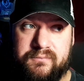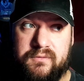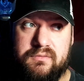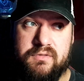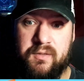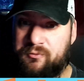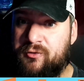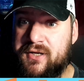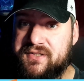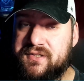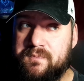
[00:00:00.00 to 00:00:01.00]
some
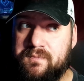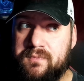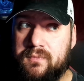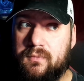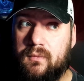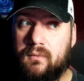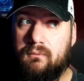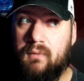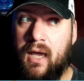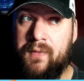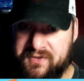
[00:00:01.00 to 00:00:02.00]
fits.
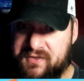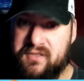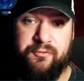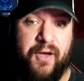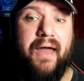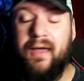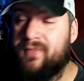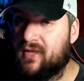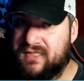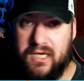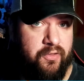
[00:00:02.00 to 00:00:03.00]
And this is a vet, and they
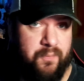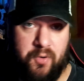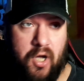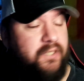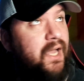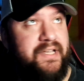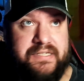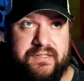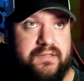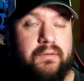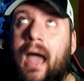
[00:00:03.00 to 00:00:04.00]
say it on the
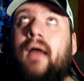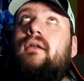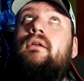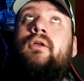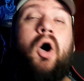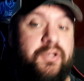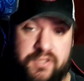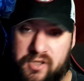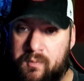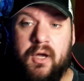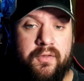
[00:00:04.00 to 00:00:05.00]
broadcasts ad
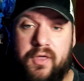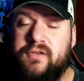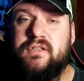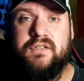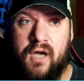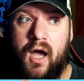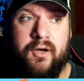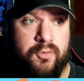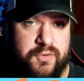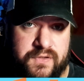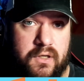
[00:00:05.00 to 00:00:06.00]
nauseum. This is a guy
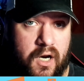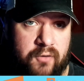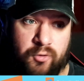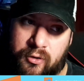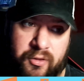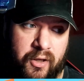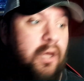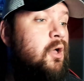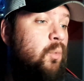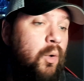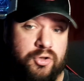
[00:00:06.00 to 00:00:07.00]
who's seen everything.
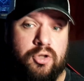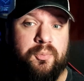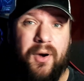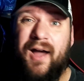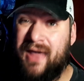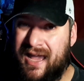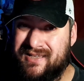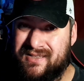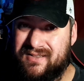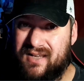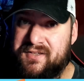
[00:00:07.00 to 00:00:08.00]
Well, Drew Brown
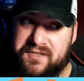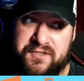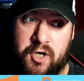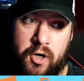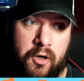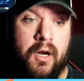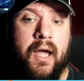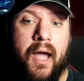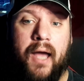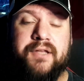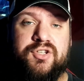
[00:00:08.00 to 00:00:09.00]
hasn't as a starter.
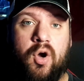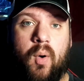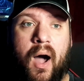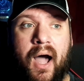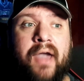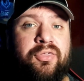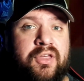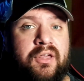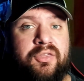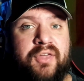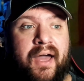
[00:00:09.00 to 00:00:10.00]
And so I
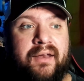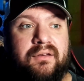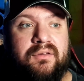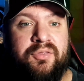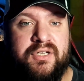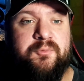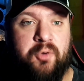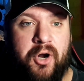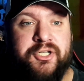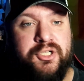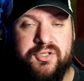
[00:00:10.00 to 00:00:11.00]
think that this
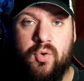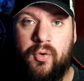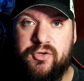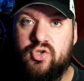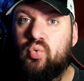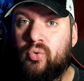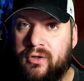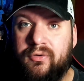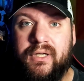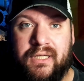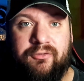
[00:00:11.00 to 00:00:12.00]
pressure is going to
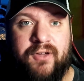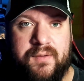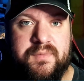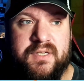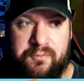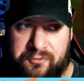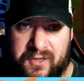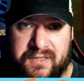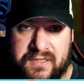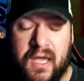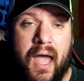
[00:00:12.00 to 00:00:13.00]
really give him some
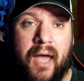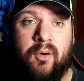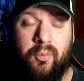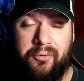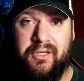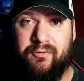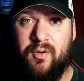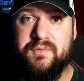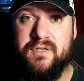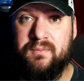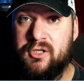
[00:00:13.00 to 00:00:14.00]
fits and really give
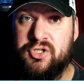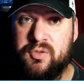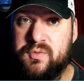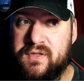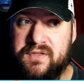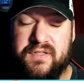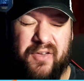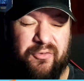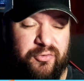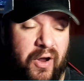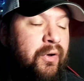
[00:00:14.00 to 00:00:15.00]
him some issues. This is a
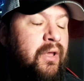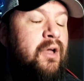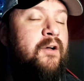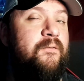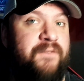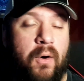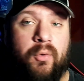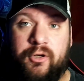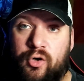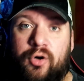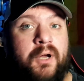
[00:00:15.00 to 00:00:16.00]
very, very
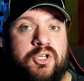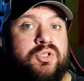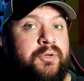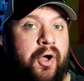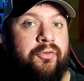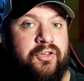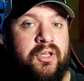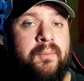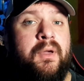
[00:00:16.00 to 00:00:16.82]
good Montreal team.